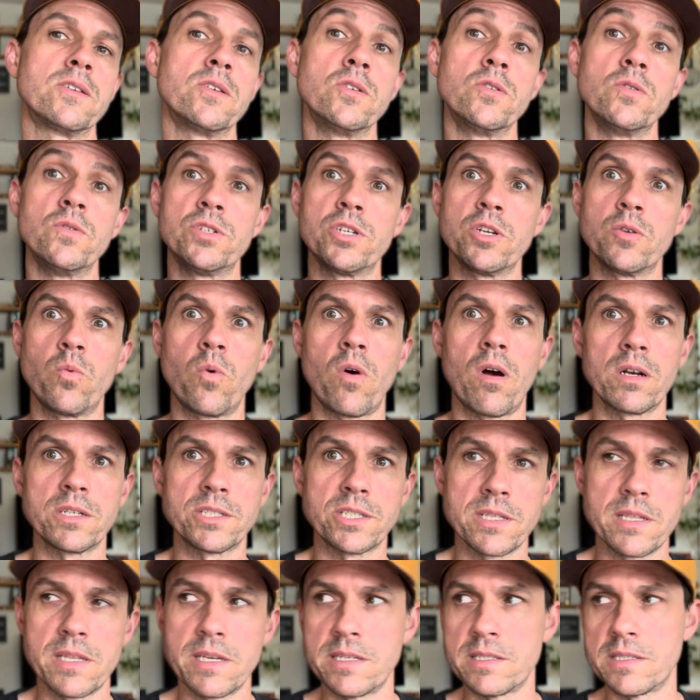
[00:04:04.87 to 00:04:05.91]
You should
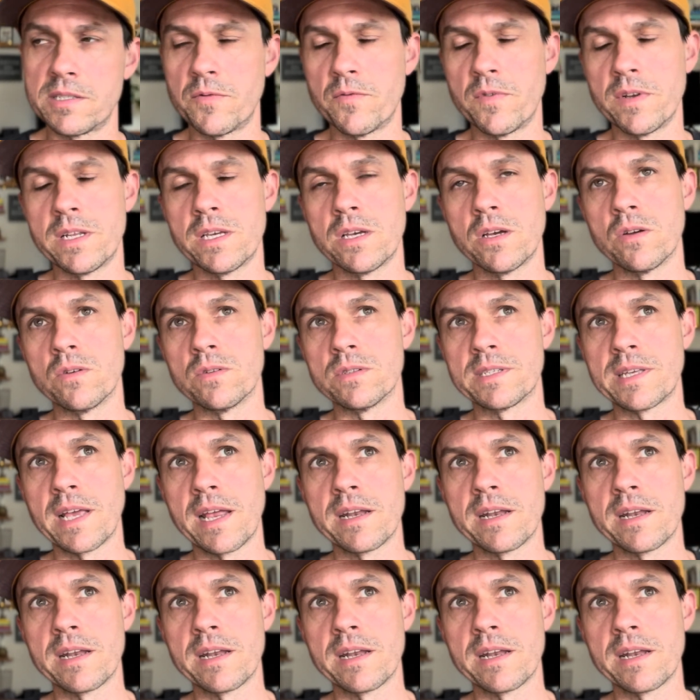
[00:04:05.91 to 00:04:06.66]
watch these videos.